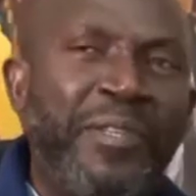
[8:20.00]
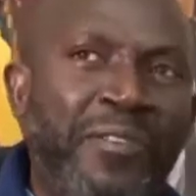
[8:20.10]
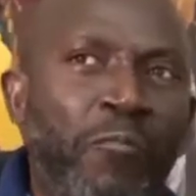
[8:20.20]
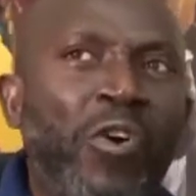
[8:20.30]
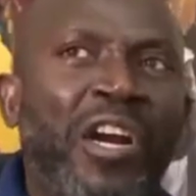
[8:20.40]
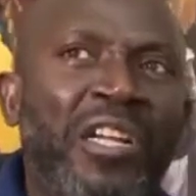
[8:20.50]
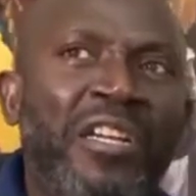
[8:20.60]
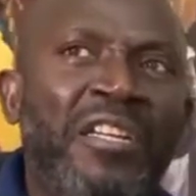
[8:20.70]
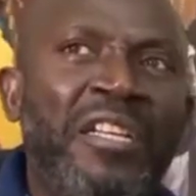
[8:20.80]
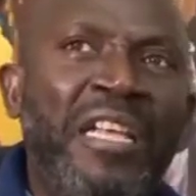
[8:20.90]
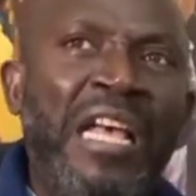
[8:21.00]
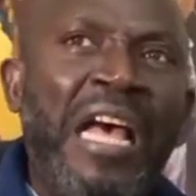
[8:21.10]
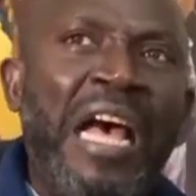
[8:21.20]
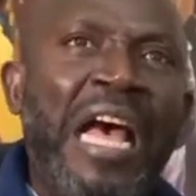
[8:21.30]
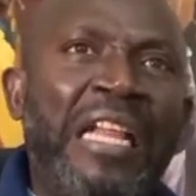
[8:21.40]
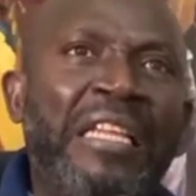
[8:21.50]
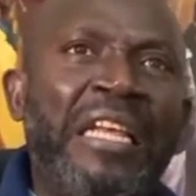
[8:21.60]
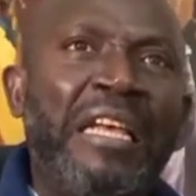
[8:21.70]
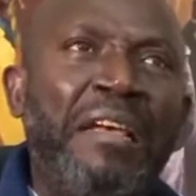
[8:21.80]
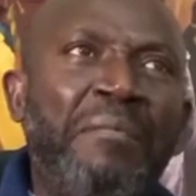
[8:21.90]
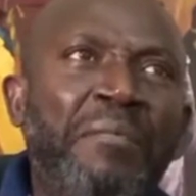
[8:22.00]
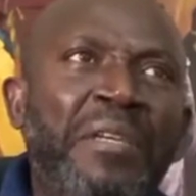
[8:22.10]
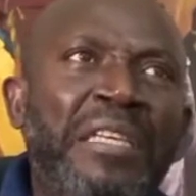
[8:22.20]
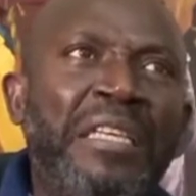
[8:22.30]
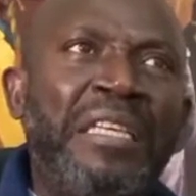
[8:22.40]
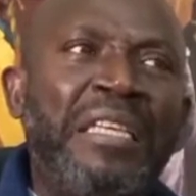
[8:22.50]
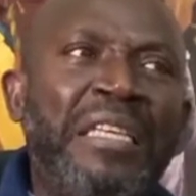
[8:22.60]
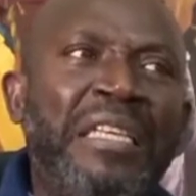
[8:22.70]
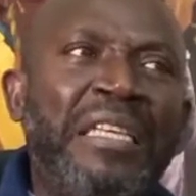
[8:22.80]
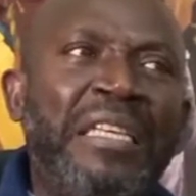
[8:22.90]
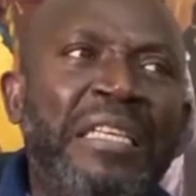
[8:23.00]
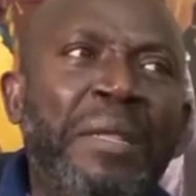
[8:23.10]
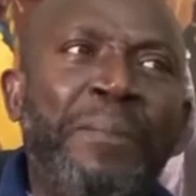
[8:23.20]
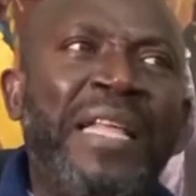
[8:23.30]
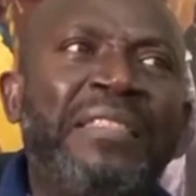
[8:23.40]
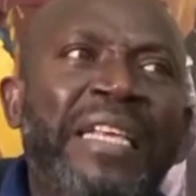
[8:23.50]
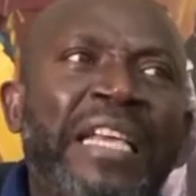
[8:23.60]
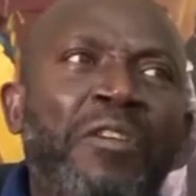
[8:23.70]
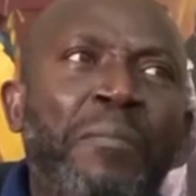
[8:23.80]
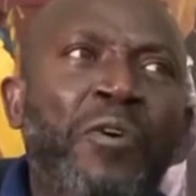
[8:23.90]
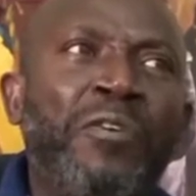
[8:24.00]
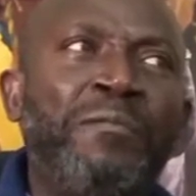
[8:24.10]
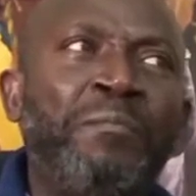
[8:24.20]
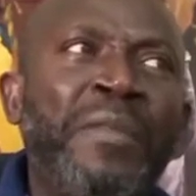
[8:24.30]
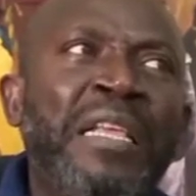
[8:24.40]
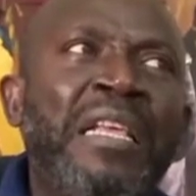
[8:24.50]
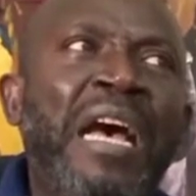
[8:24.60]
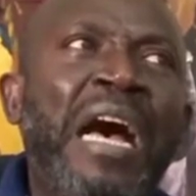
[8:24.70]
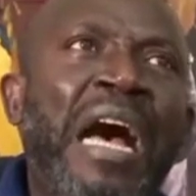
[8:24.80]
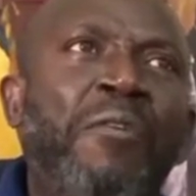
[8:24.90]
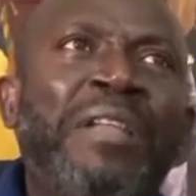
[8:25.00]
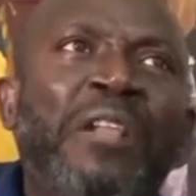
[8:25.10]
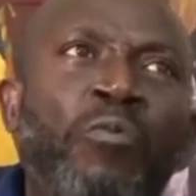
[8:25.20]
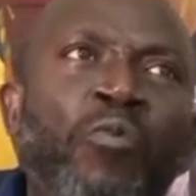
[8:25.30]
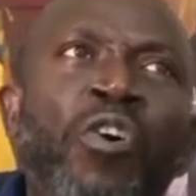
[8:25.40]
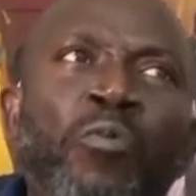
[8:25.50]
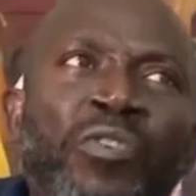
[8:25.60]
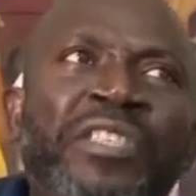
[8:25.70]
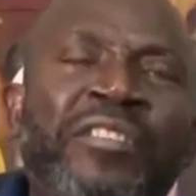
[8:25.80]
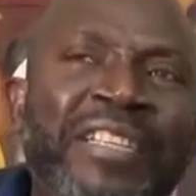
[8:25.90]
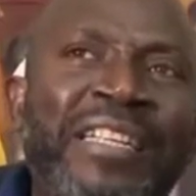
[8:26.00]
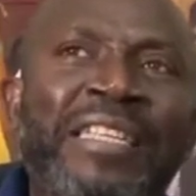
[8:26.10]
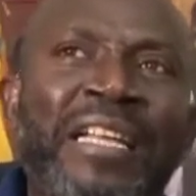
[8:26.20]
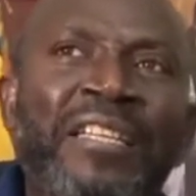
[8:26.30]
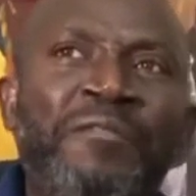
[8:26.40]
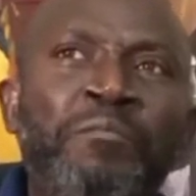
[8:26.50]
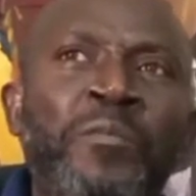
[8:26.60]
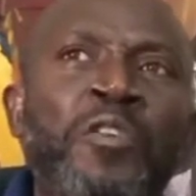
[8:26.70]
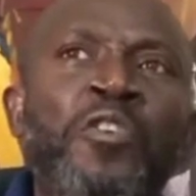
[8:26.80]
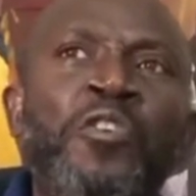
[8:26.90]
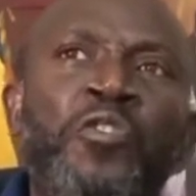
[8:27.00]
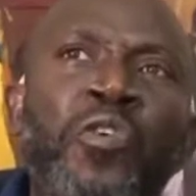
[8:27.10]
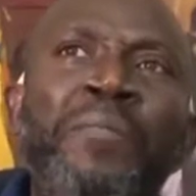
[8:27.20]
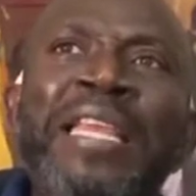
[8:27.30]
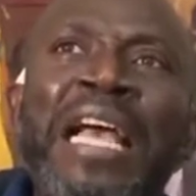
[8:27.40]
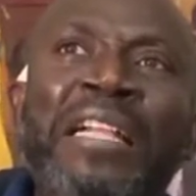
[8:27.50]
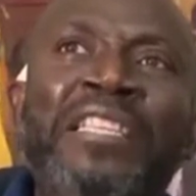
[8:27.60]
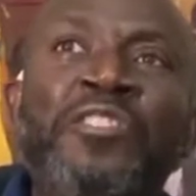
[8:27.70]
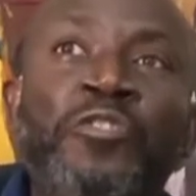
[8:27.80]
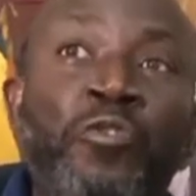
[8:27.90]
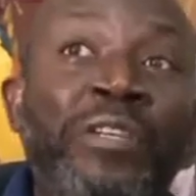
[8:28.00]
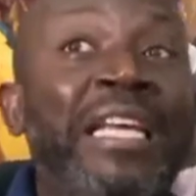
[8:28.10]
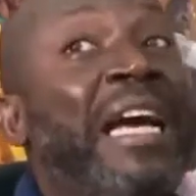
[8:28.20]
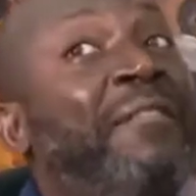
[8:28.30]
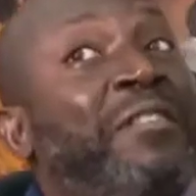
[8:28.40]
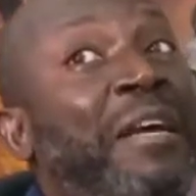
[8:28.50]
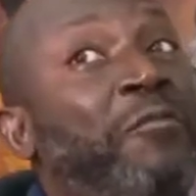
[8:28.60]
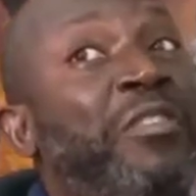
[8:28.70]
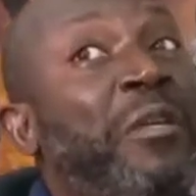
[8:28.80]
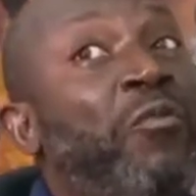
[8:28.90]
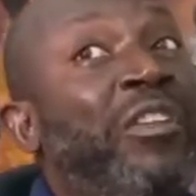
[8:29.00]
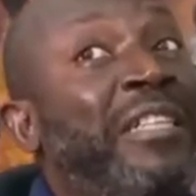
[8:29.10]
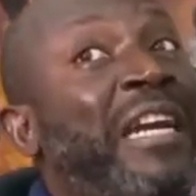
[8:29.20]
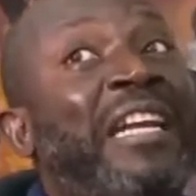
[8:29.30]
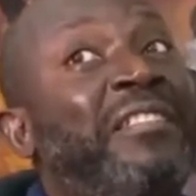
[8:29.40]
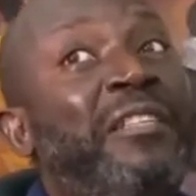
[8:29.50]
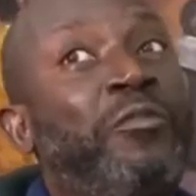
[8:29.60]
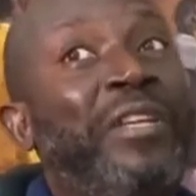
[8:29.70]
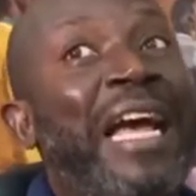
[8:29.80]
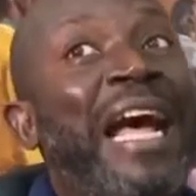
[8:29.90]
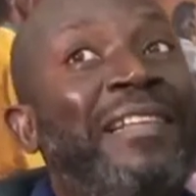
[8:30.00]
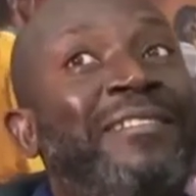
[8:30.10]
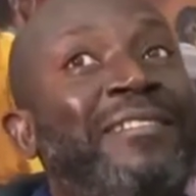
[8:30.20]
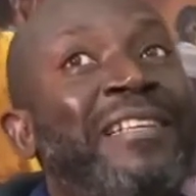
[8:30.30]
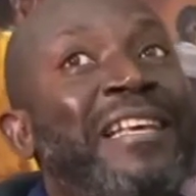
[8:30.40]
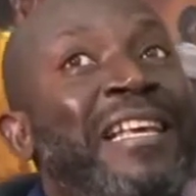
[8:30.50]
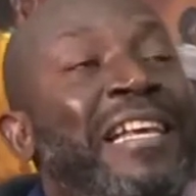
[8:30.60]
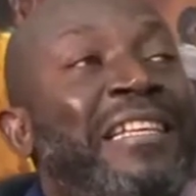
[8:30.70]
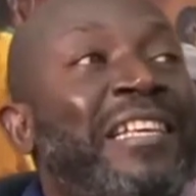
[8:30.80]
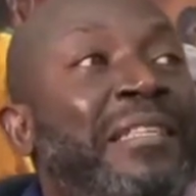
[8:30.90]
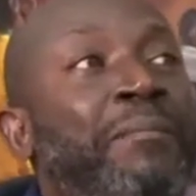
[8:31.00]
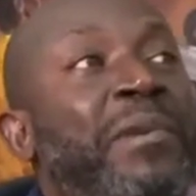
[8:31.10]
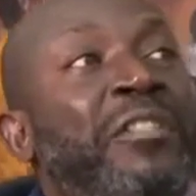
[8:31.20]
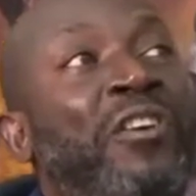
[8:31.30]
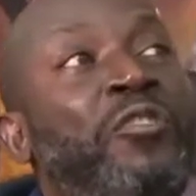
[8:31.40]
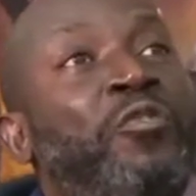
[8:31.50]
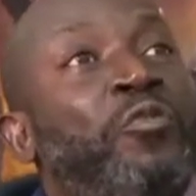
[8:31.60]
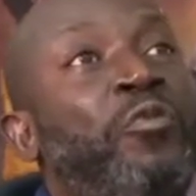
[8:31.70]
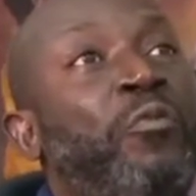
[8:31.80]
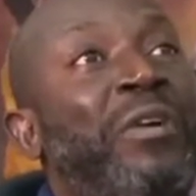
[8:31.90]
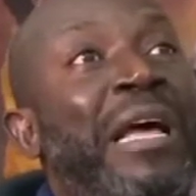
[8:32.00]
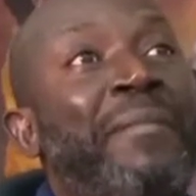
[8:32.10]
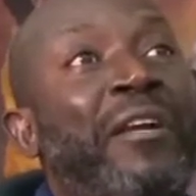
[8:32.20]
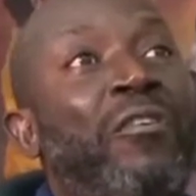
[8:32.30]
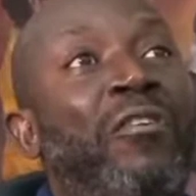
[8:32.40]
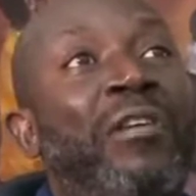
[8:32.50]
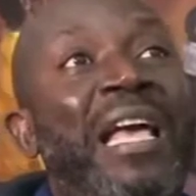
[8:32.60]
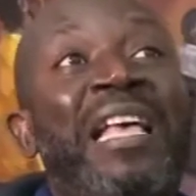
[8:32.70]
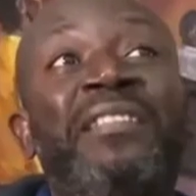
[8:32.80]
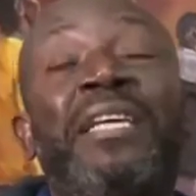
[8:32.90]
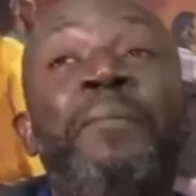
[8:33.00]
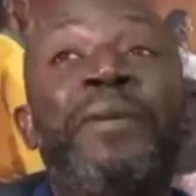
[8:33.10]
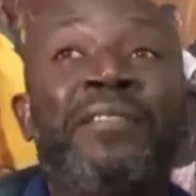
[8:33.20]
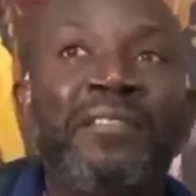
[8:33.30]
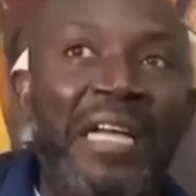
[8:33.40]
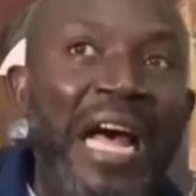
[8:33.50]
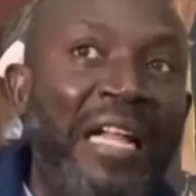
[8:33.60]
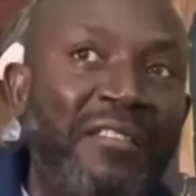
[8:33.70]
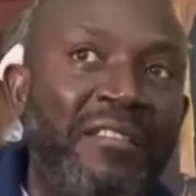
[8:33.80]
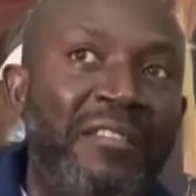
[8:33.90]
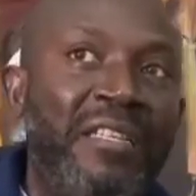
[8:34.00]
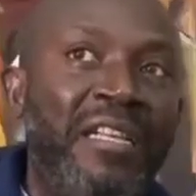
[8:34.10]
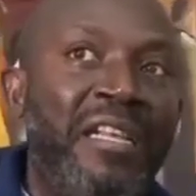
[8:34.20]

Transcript: a piece of work, and he depends again upon how that work was created. So many artists today have used the word crashed into the arts. They simply just do what I may call escapist arts.